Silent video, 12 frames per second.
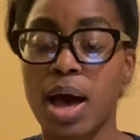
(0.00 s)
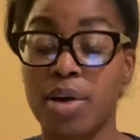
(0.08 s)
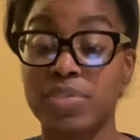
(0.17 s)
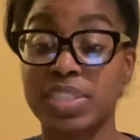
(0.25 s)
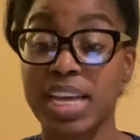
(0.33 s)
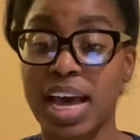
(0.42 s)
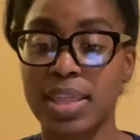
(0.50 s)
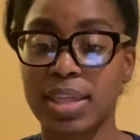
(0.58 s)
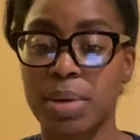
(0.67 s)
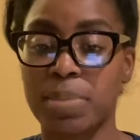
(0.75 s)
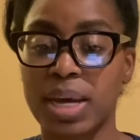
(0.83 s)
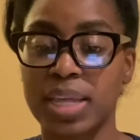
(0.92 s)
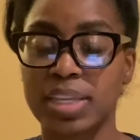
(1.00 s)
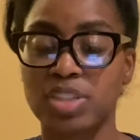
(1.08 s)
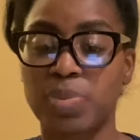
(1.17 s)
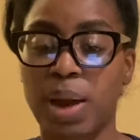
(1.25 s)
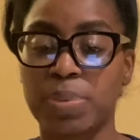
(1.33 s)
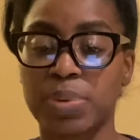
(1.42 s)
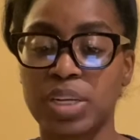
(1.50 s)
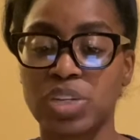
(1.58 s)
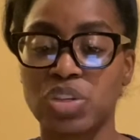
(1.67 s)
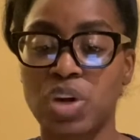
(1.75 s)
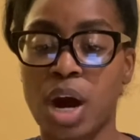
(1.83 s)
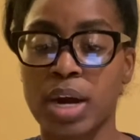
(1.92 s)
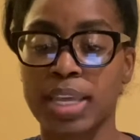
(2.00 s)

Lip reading: death among this population are